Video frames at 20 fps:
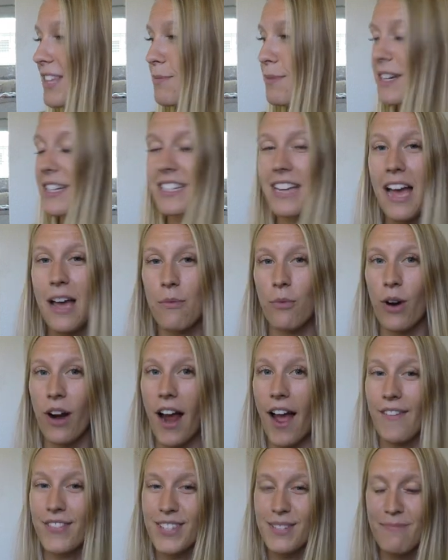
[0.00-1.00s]
been a time where
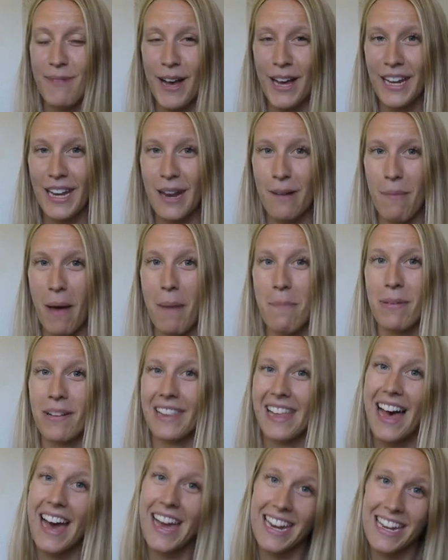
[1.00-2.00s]
I've spun in my
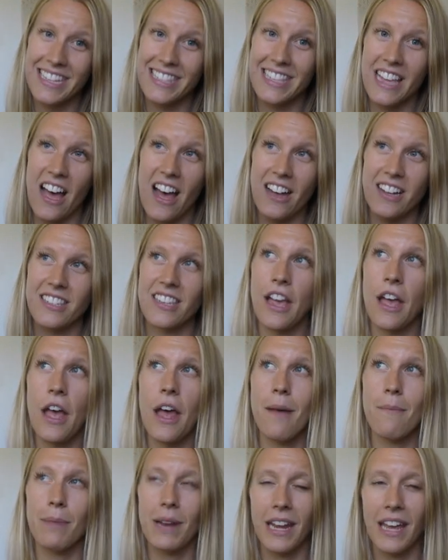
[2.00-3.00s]
Pilates socks,
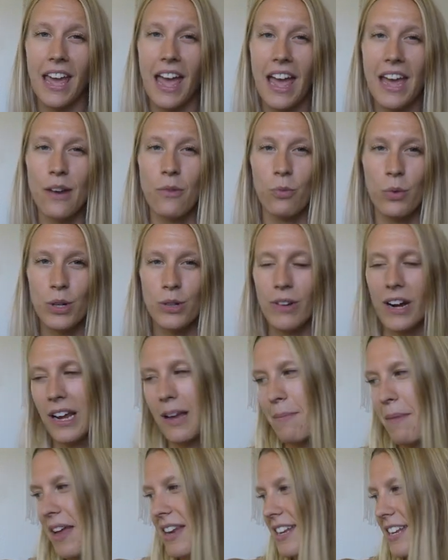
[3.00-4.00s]
but again, wouldn't
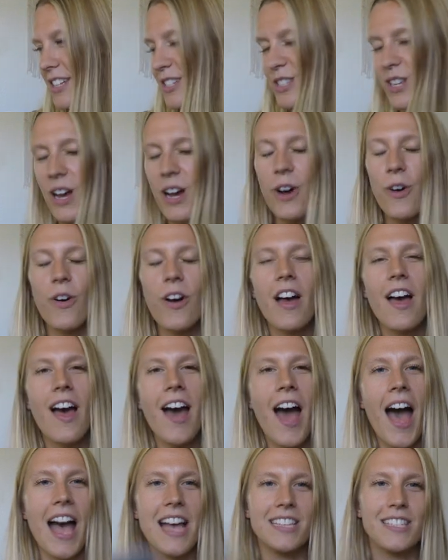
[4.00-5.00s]
recommend it. So
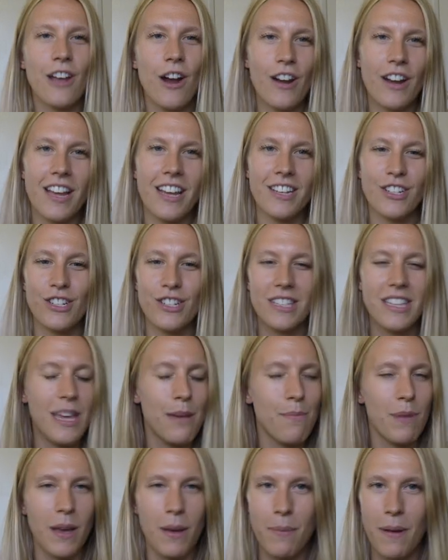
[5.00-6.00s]
I started just
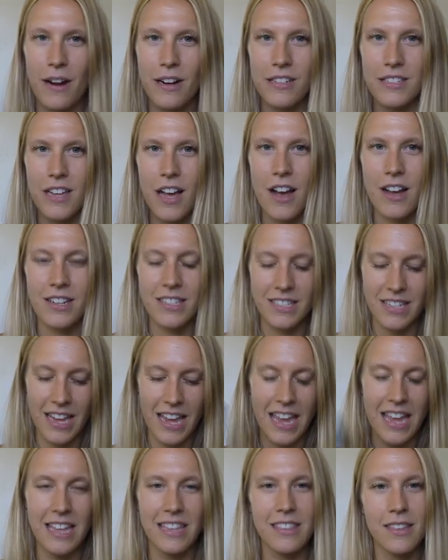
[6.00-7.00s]
keeping a pair of socks
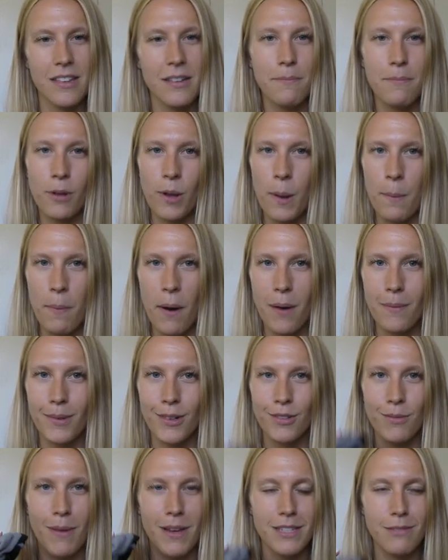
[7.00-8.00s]
in the compartment
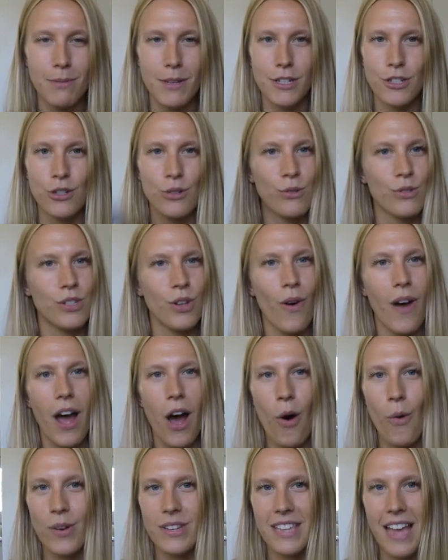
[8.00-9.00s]
with my spin shoes, so I
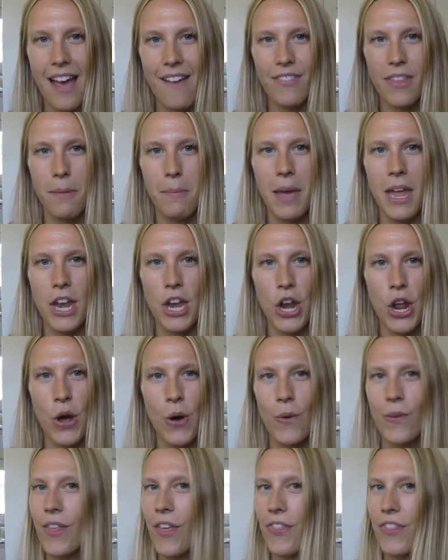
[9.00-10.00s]
always have them and know that